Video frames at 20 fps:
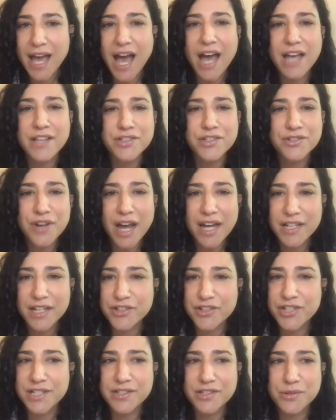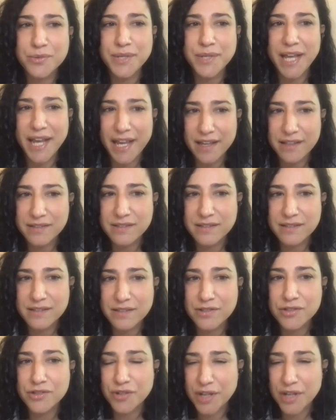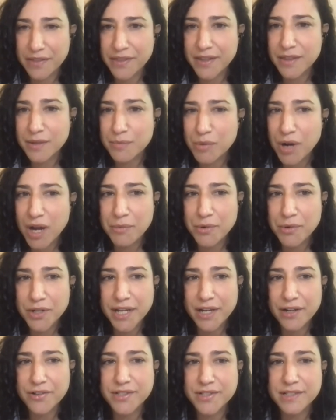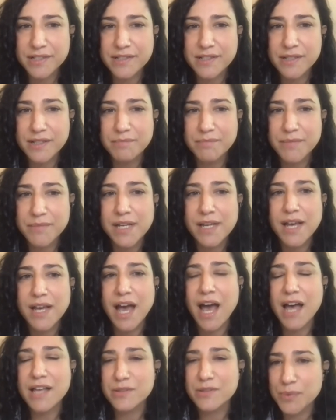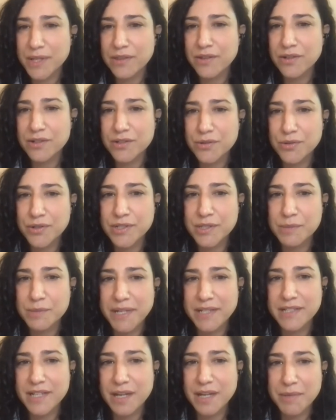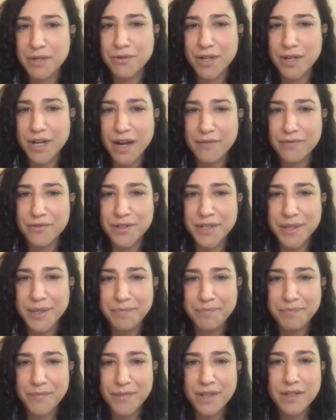and strategies to enhance and strengthen the primary care system as we look towards pandemic recovery.